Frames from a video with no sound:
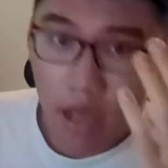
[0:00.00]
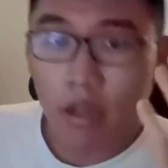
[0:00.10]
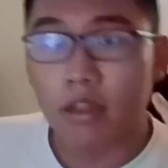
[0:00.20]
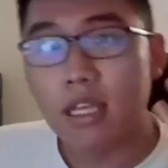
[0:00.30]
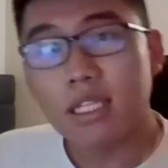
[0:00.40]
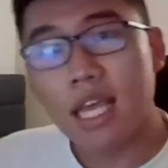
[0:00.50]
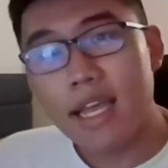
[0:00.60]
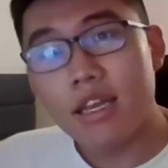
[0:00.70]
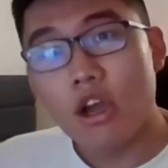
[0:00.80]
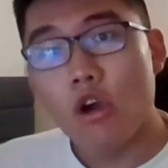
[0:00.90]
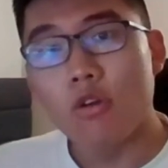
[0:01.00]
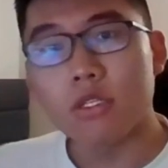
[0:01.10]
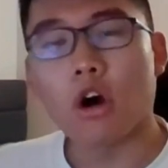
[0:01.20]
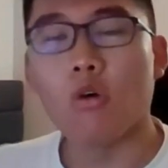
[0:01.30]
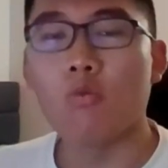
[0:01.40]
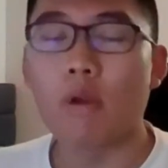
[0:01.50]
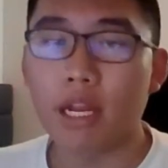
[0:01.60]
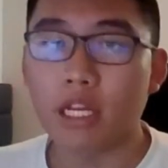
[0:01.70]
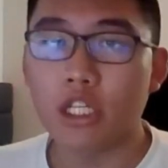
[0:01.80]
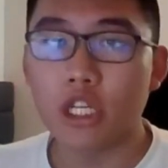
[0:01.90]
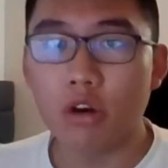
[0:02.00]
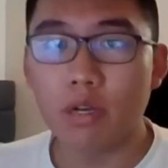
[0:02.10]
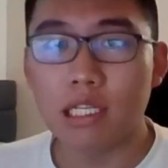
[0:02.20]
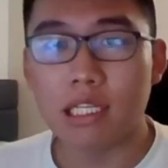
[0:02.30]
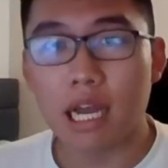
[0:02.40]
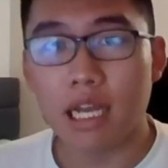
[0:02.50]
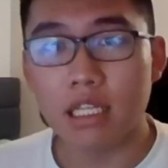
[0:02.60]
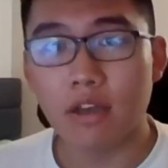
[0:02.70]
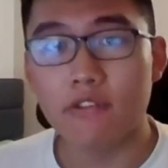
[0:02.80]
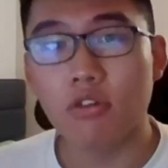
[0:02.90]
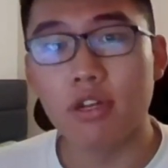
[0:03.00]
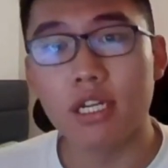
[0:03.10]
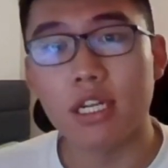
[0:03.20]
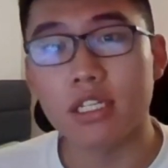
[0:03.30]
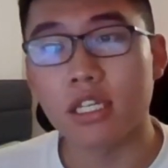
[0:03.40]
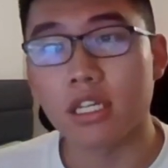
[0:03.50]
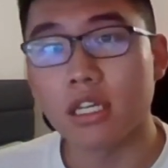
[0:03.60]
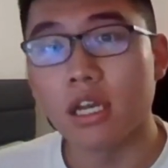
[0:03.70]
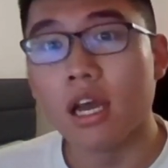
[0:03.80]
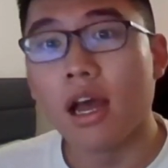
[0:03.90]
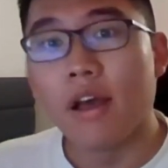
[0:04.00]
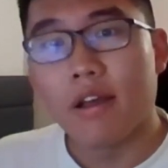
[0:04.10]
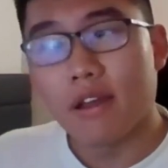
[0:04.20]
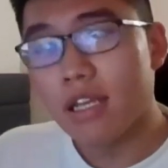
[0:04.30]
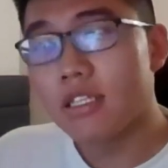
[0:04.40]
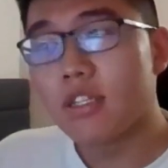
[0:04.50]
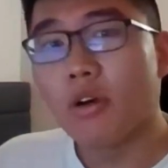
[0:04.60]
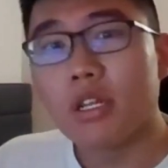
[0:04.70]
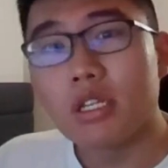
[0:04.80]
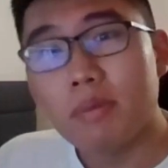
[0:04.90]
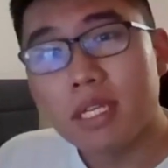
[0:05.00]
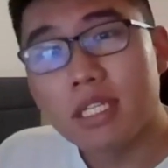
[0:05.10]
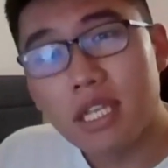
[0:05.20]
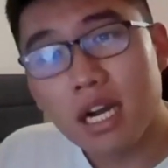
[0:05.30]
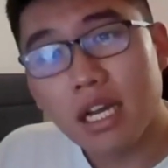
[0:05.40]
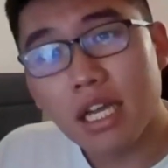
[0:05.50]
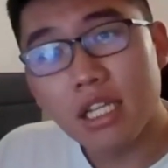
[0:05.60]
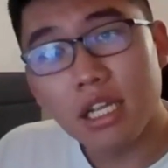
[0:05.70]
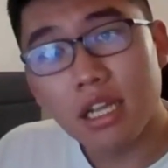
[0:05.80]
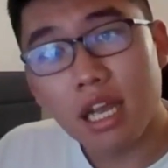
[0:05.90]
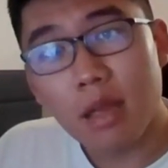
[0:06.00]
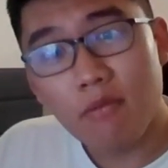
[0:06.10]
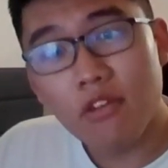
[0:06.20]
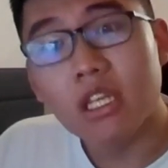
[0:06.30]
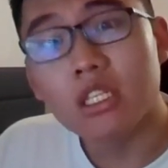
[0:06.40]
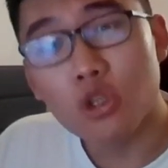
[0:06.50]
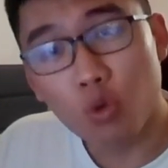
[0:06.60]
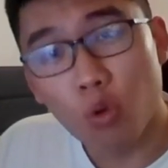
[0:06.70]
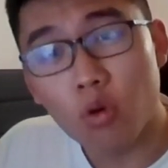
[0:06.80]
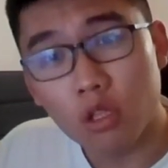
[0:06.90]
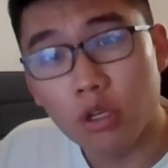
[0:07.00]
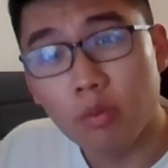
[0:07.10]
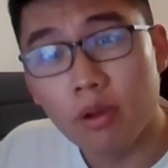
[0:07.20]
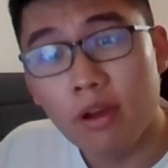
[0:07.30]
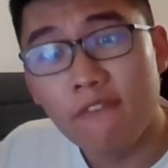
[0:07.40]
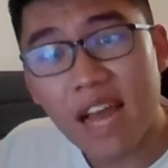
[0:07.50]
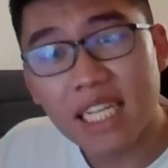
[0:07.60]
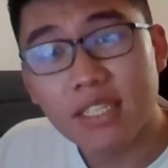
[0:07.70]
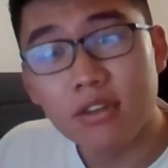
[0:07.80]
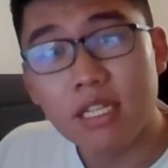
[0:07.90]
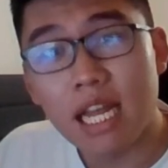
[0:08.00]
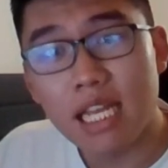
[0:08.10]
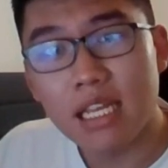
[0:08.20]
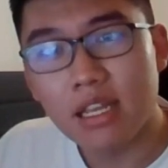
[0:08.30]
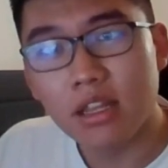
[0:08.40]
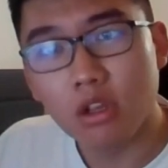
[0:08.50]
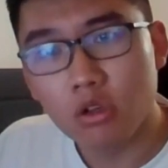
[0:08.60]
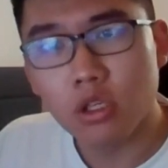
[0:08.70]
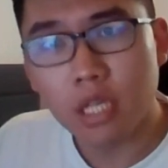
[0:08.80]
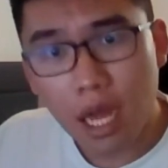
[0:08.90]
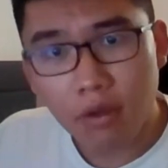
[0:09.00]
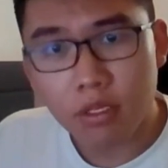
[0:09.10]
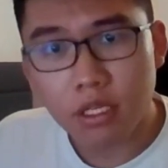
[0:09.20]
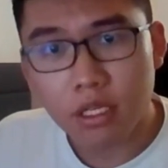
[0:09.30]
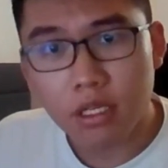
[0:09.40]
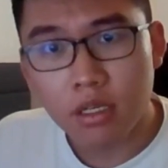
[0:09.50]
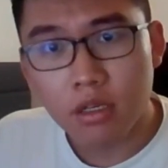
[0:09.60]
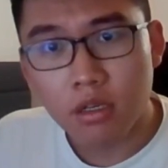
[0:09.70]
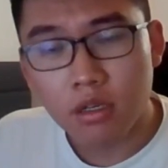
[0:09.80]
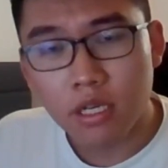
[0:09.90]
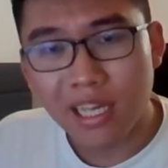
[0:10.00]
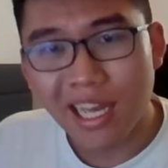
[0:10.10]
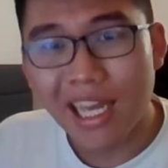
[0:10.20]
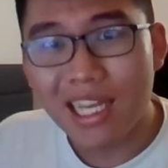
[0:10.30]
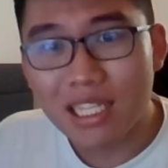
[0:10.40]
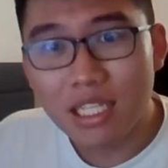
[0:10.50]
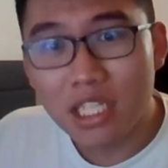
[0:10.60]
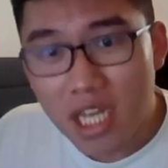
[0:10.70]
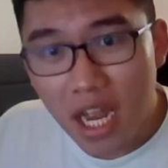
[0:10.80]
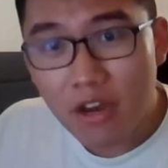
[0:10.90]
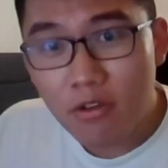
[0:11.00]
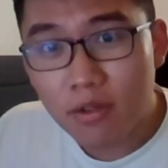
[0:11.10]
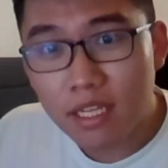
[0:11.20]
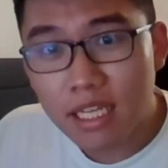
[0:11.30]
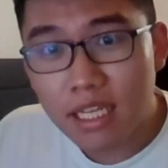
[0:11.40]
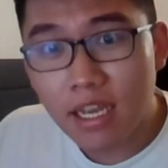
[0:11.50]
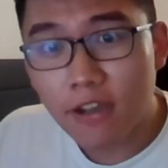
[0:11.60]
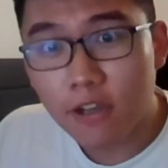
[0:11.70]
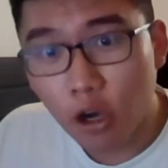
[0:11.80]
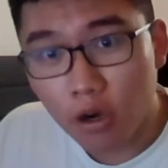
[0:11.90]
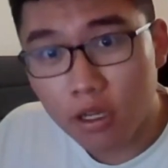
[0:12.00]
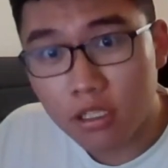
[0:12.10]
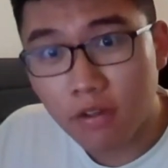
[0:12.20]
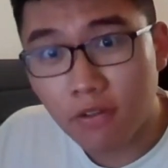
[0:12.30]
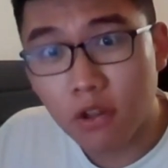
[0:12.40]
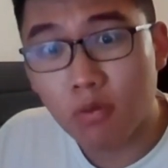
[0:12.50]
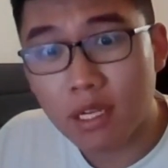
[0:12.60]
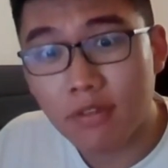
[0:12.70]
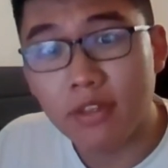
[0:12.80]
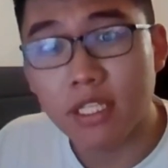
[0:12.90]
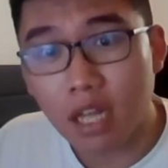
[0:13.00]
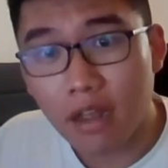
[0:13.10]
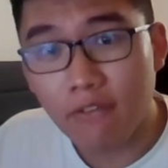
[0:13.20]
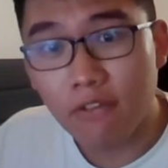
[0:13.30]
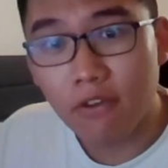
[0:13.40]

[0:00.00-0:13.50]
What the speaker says: This kid, who's already showing signs of screen addiction, is going to be stuck into the infinite scrolling loop faster than he can learn to count. He's genuinely cooked for the rest of his life.